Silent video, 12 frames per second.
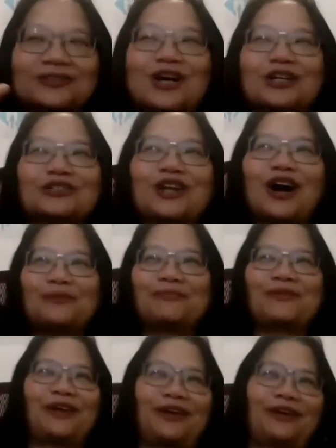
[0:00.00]
the
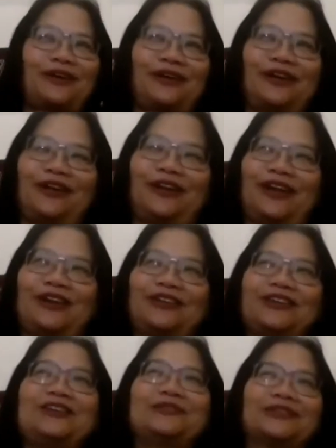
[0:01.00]
.com era, like
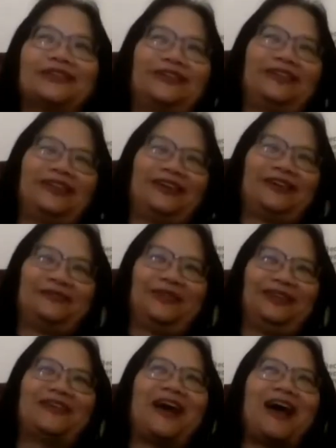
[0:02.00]
era, like I
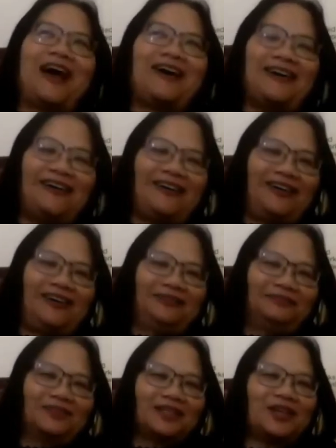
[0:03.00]
mean,
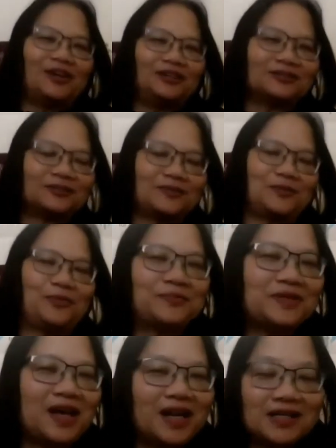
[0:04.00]

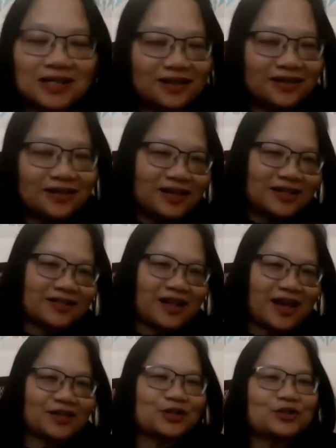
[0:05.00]
website, and suddenly it's
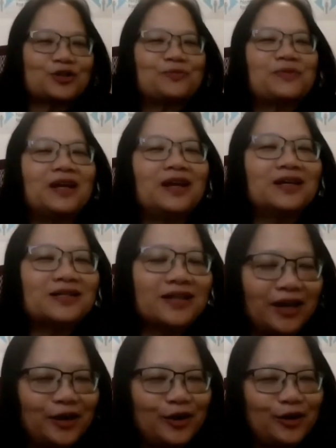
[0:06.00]
like social media
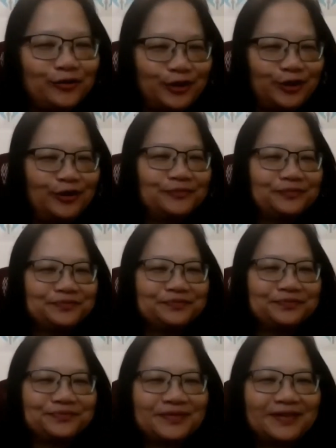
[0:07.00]
taking over. Right?